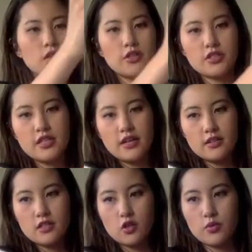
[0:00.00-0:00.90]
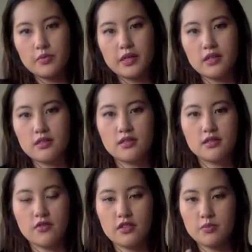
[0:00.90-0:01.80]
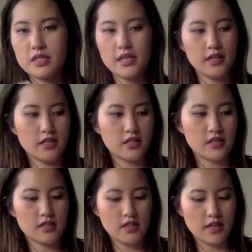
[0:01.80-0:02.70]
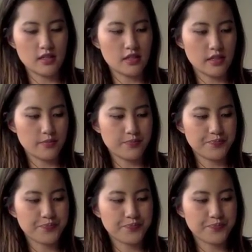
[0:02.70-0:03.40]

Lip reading: your standard sloper because stuff has been taken in at the side seam.